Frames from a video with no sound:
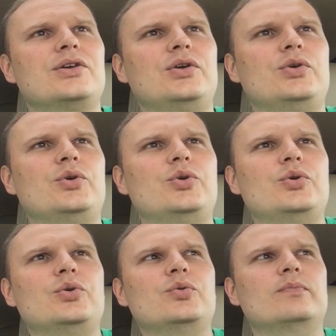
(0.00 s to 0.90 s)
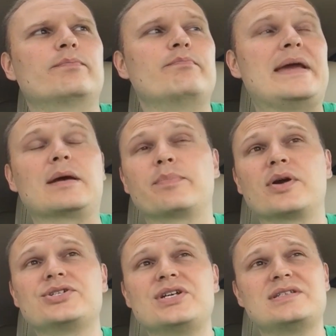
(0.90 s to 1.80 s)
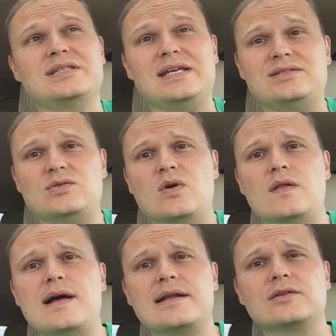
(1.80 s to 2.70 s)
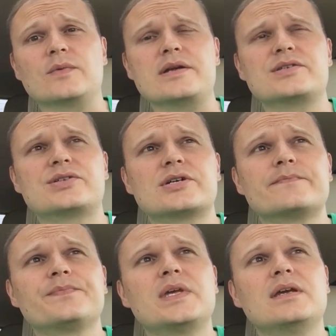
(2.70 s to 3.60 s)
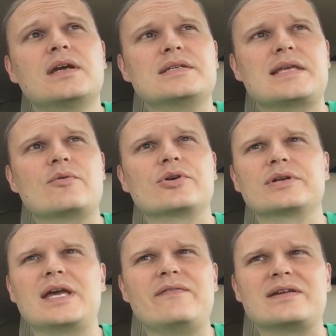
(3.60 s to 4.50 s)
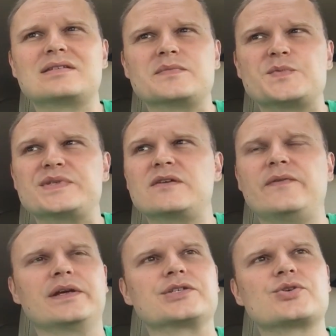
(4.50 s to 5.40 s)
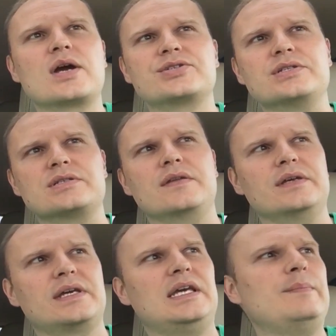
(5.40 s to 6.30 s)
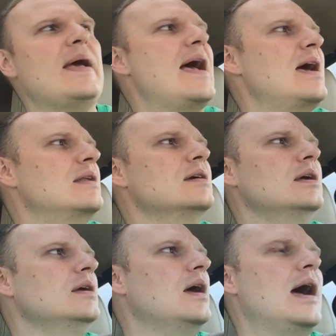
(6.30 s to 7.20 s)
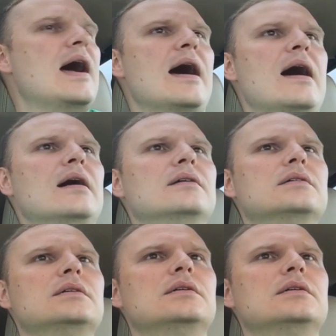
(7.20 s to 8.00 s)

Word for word: you make a purchase and they do all that at the register because they were giving some specific instructions on the keypad uh,